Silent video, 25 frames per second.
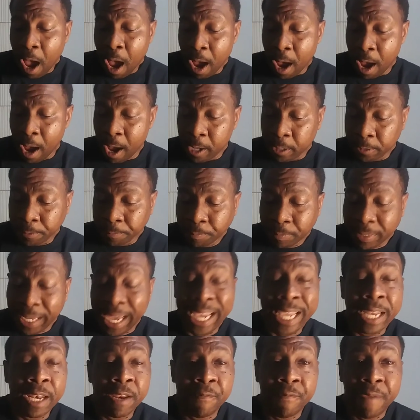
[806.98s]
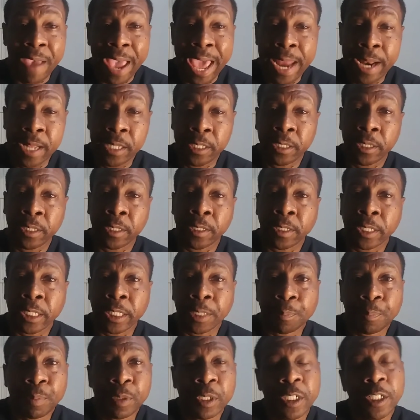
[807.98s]
uh, taking advantage
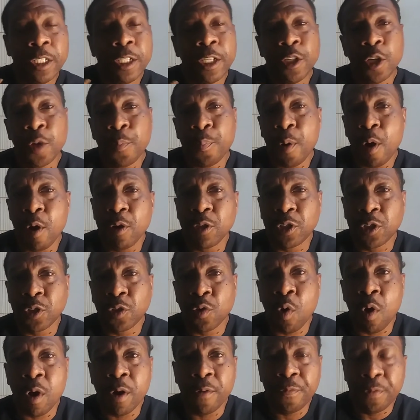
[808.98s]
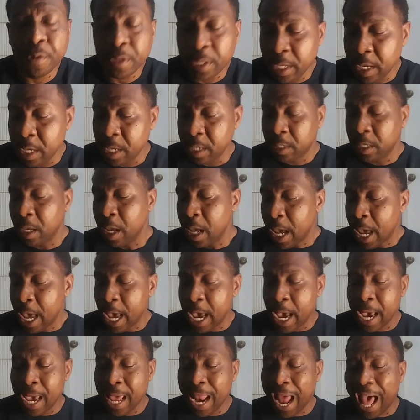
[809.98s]
and putting in your purchase order for these.
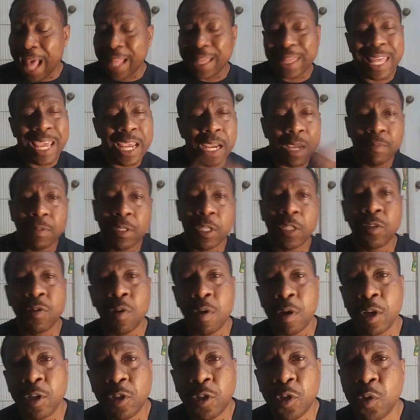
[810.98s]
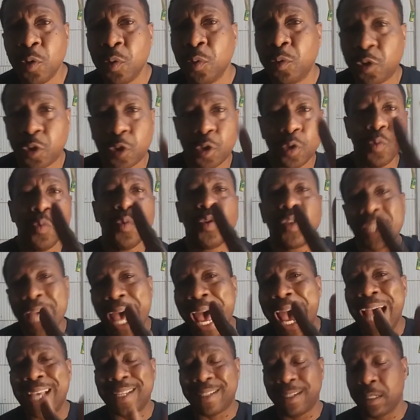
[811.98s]
And I think I'm just gonna do two
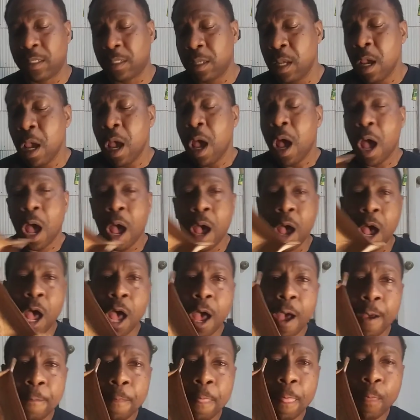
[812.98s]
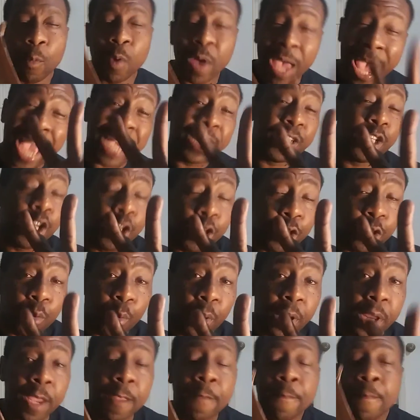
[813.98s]
sizes. Um, well, actually
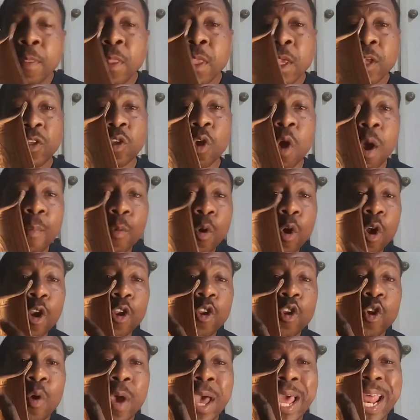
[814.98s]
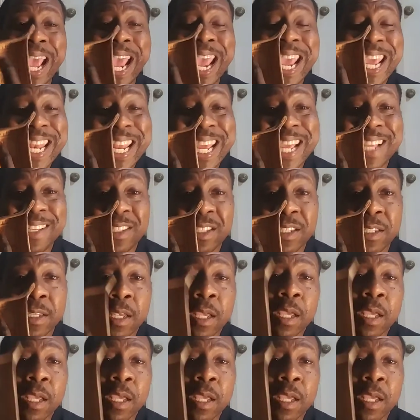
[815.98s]
three. So I'm gonna do an eight inch